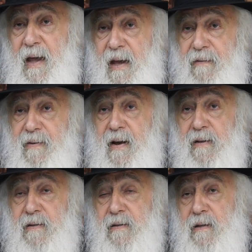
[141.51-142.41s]
Air
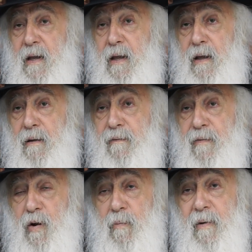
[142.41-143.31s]
France,
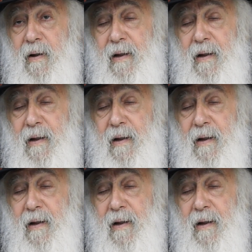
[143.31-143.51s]
from